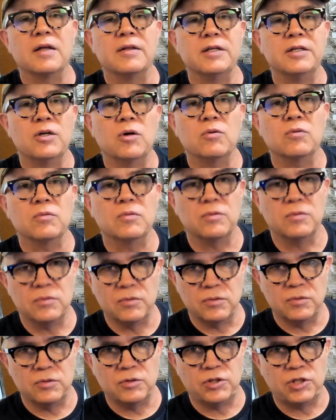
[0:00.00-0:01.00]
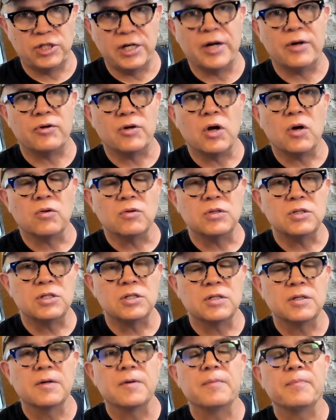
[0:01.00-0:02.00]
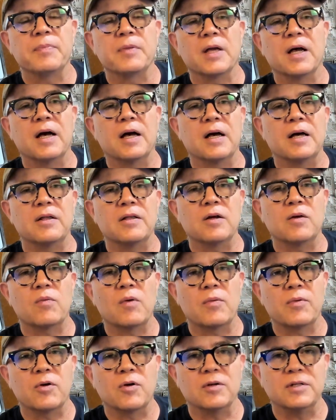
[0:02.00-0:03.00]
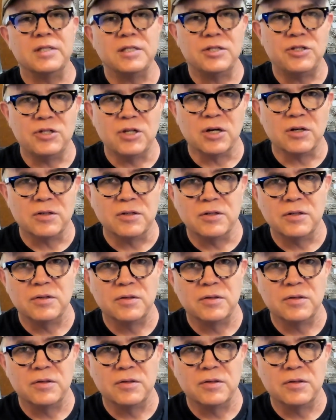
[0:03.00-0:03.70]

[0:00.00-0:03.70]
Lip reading: They don't share notes. They're what we call disjunct